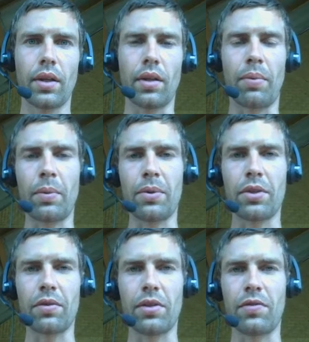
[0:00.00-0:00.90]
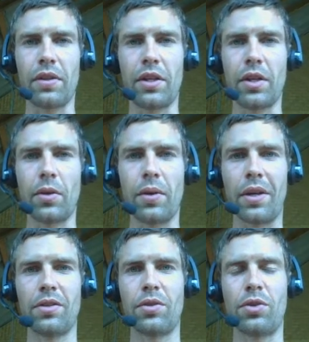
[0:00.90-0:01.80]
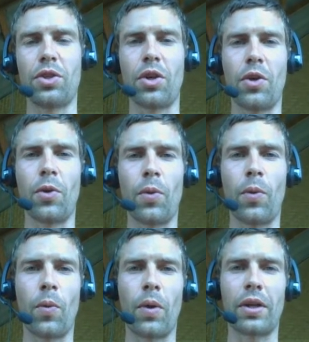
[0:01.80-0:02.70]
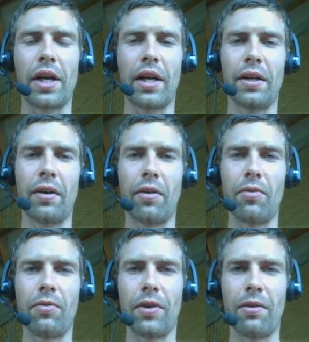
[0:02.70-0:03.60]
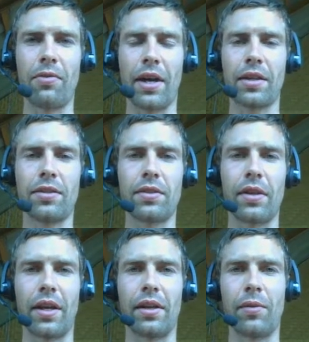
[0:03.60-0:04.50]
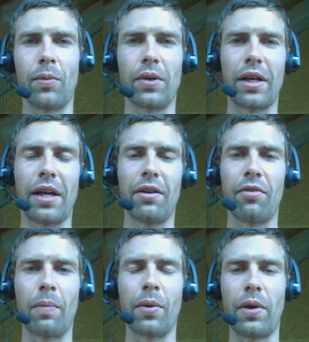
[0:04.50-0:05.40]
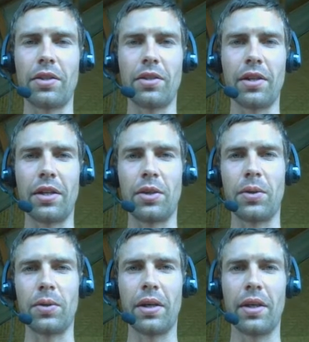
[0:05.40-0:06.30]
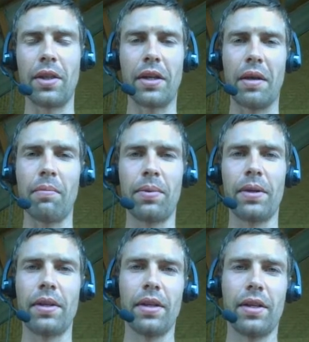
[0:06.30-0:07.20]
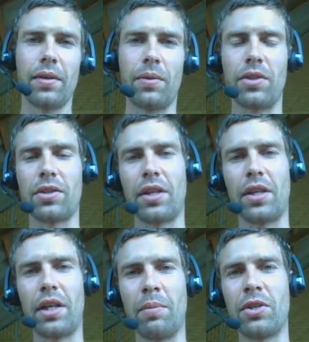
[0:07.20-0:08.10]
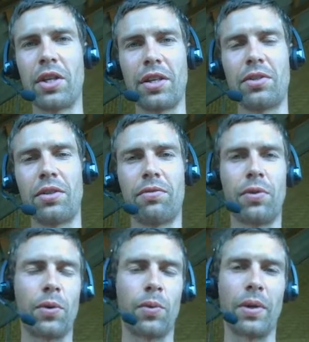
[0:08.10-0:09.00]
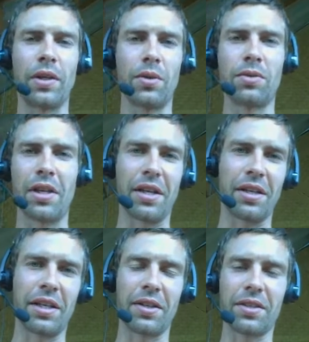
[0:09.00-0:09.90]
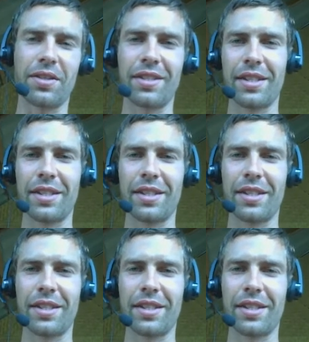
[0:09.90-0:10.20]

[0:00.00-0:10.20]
The purpose of this video is to show what kind of effects and what kind of operations I do in the Gimp, which is an image editor for Windows and Linux.